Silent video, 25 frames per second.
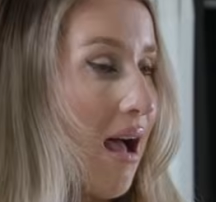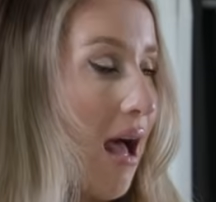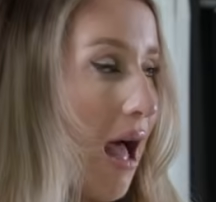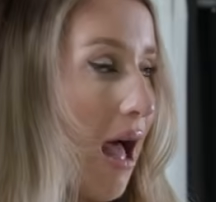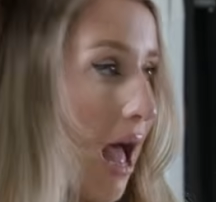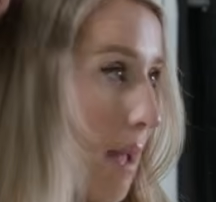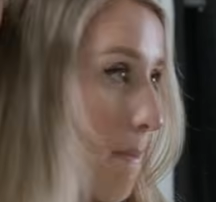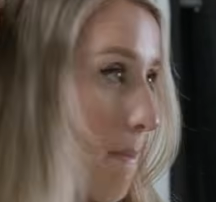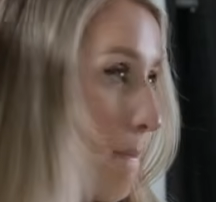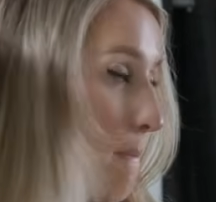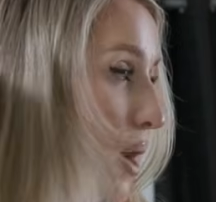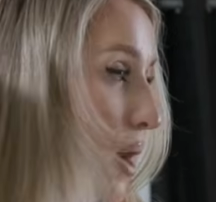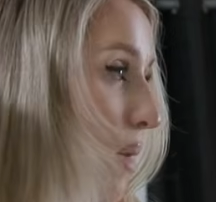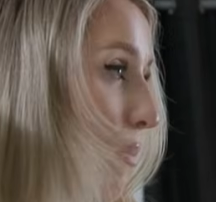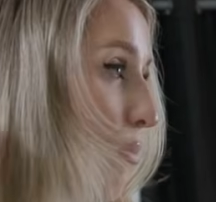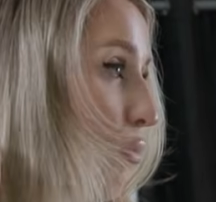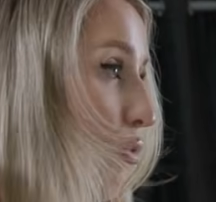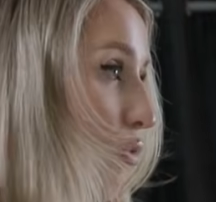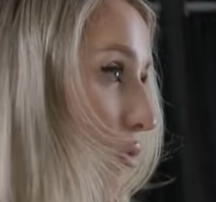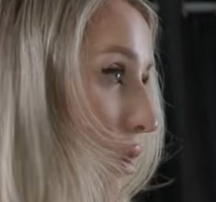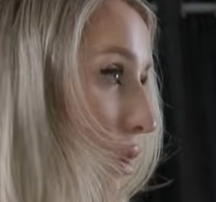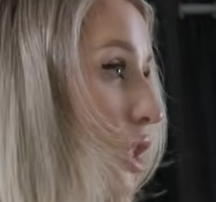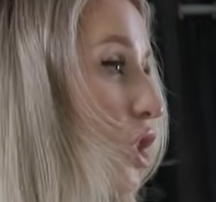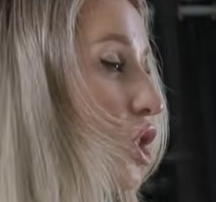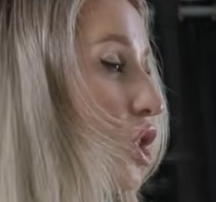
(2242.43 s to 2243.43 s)
I'm
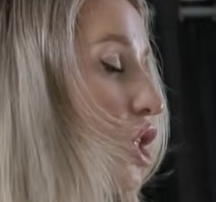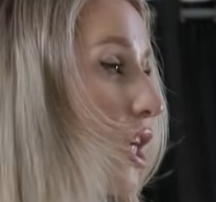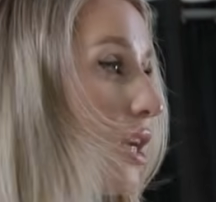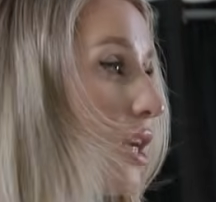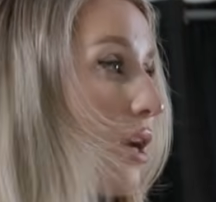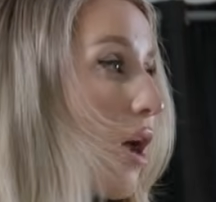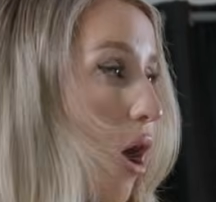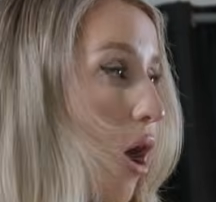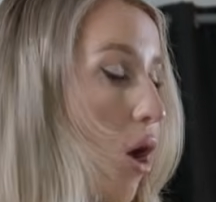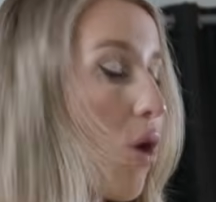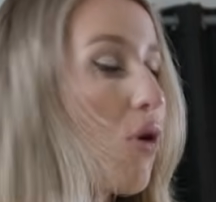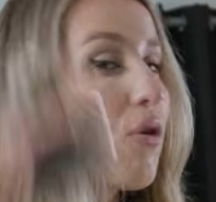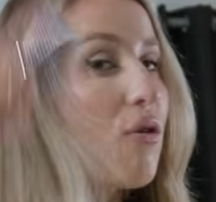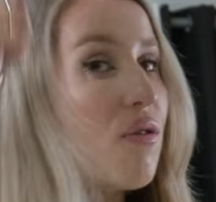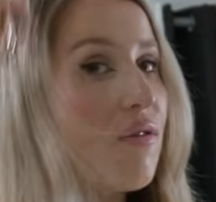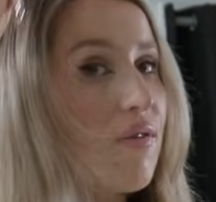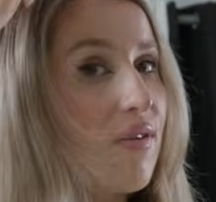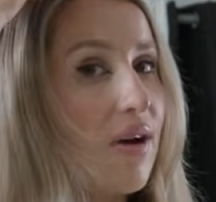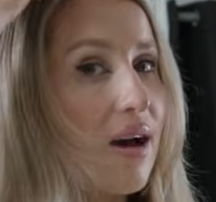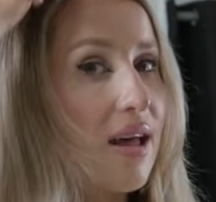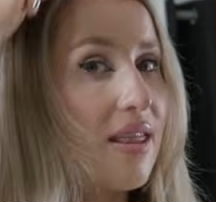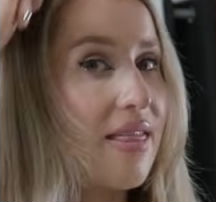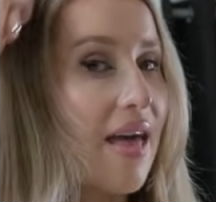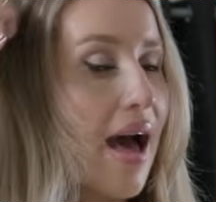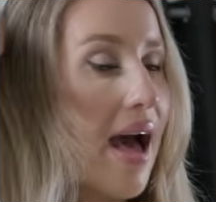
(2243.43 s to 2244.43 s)
brushing
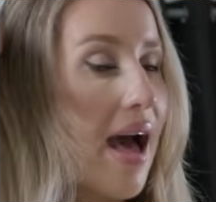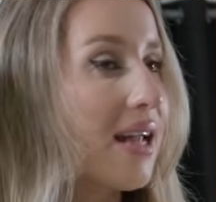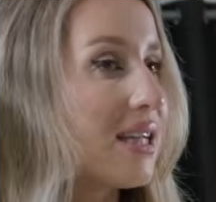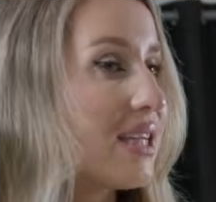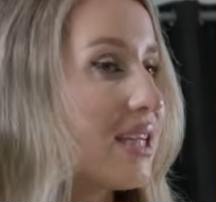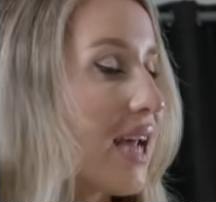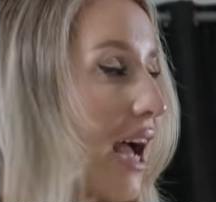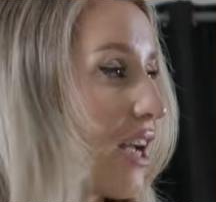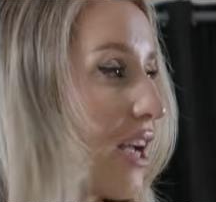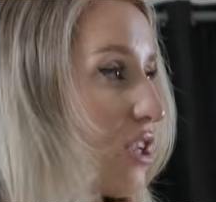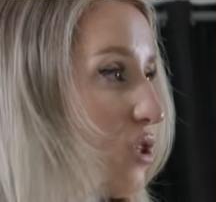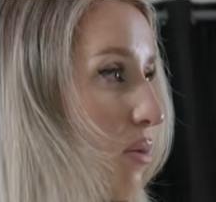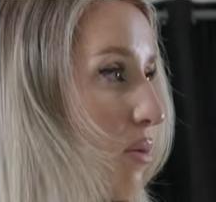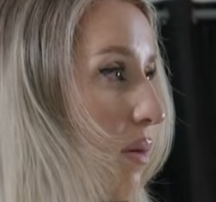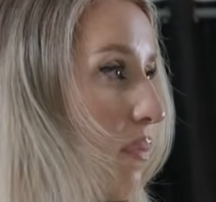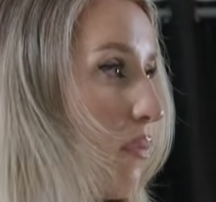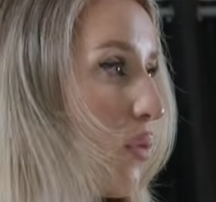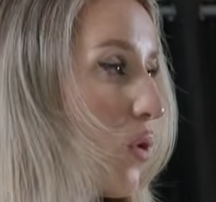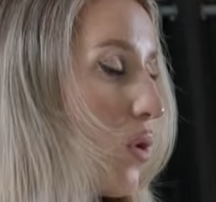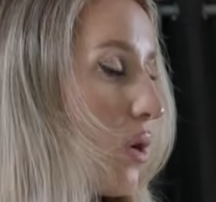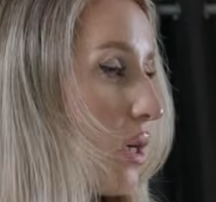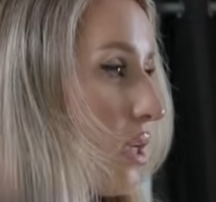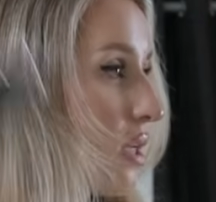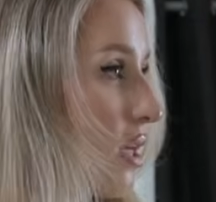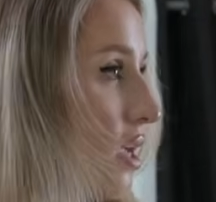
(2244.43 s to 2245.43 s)
over that attachment
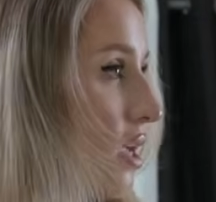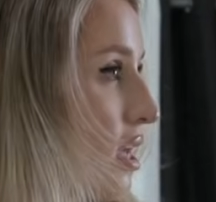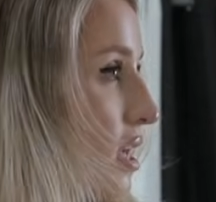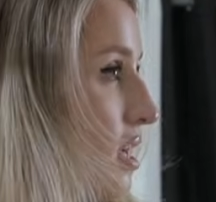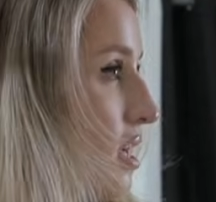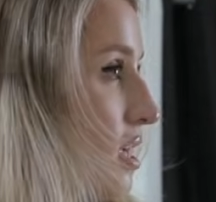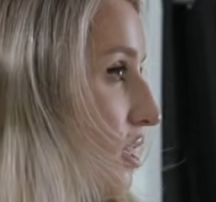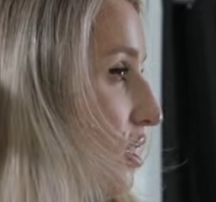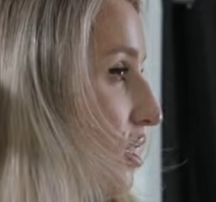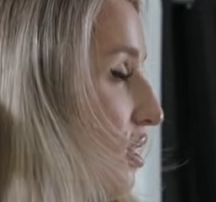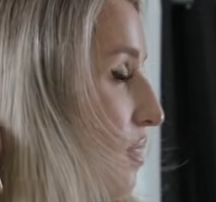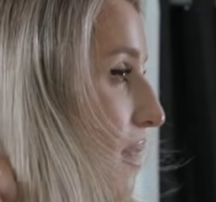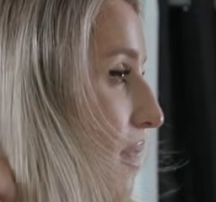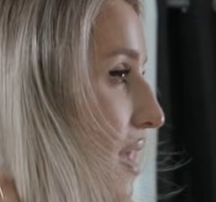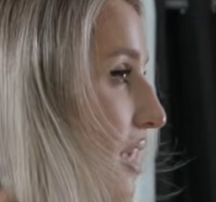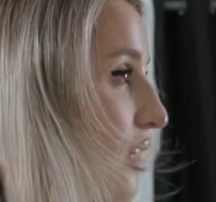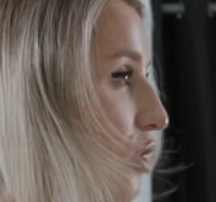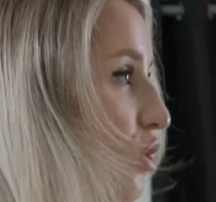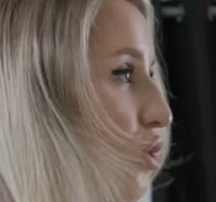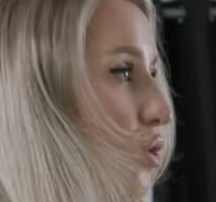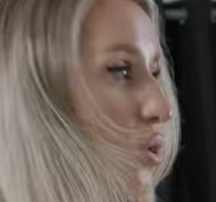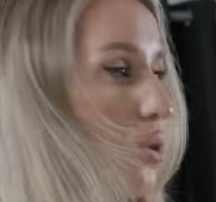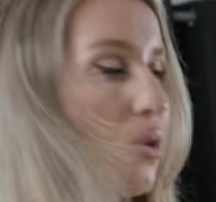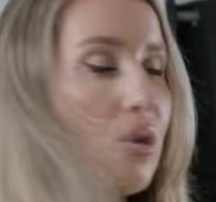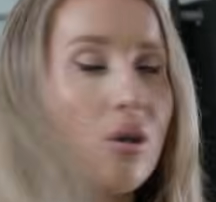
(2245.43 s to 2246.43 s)
point to make
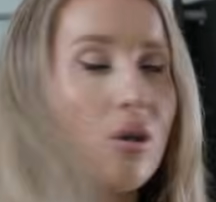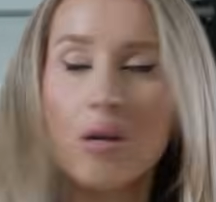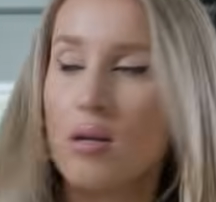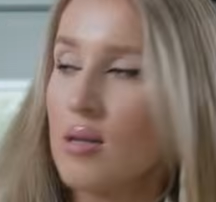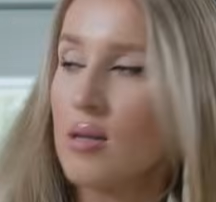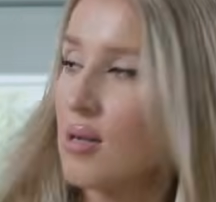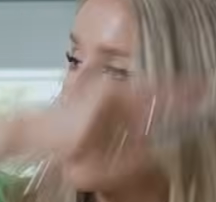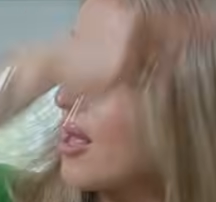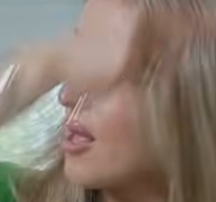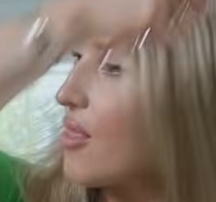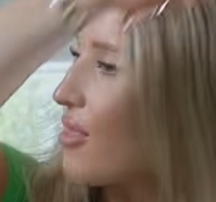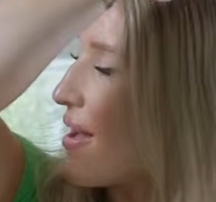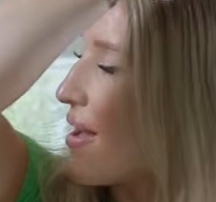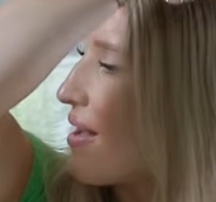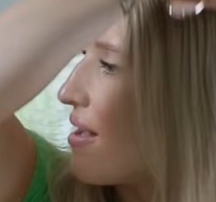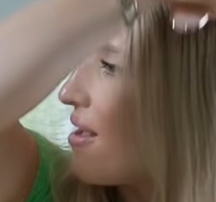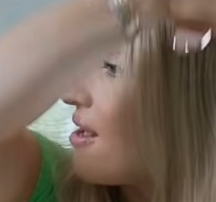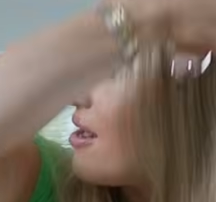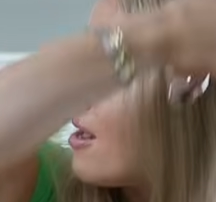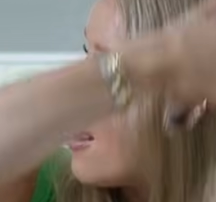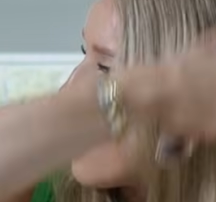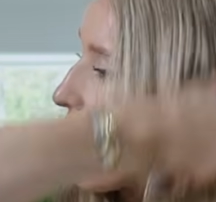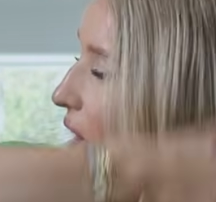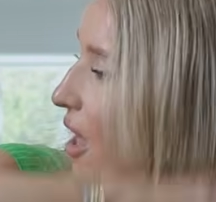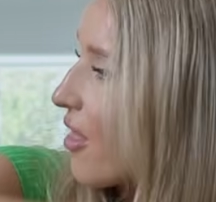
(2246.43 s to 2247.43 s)
sure that
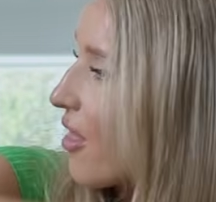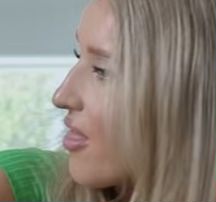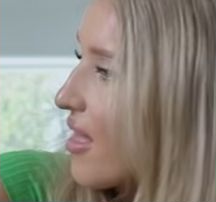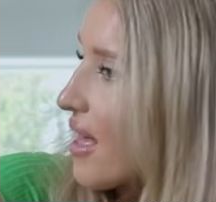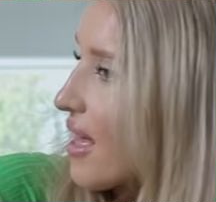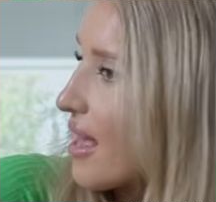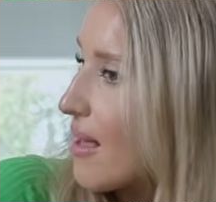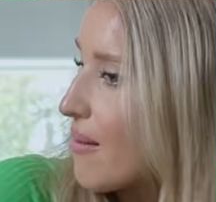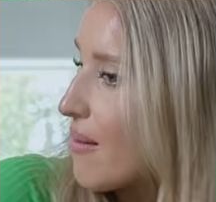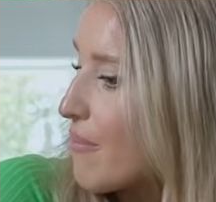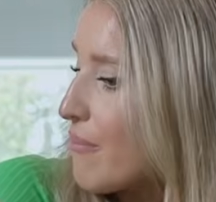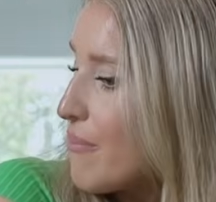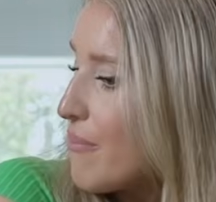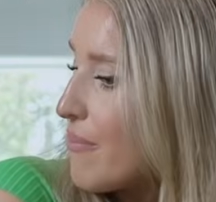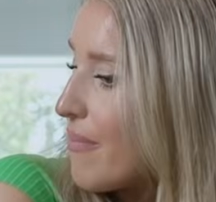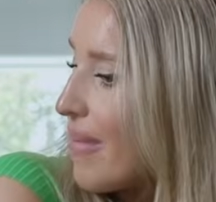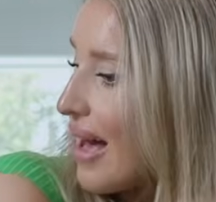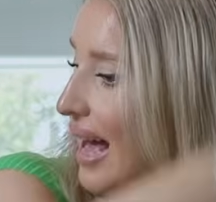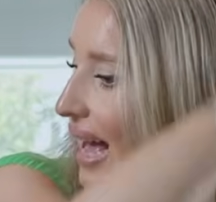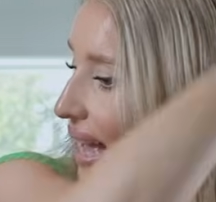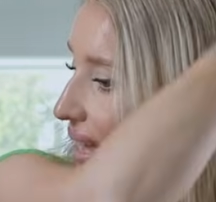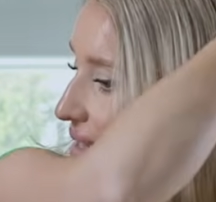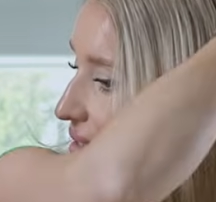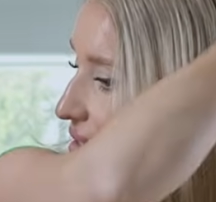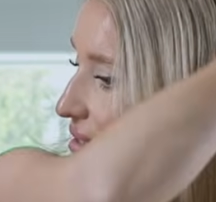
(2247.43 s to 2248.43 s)
nothing
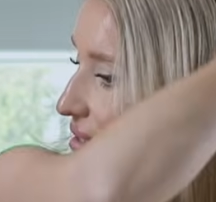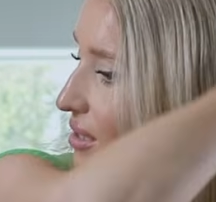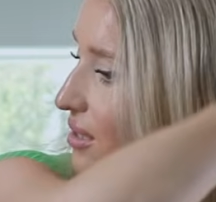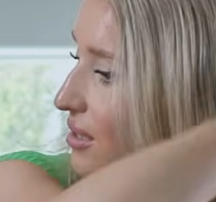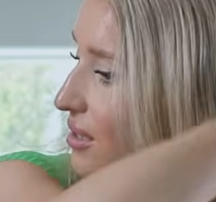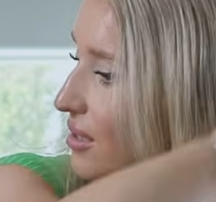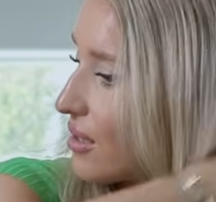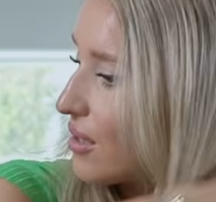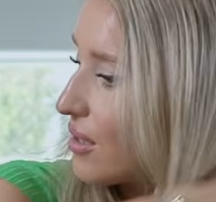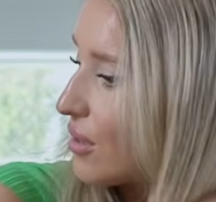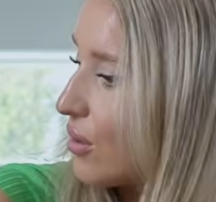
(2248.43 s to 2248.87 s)
mats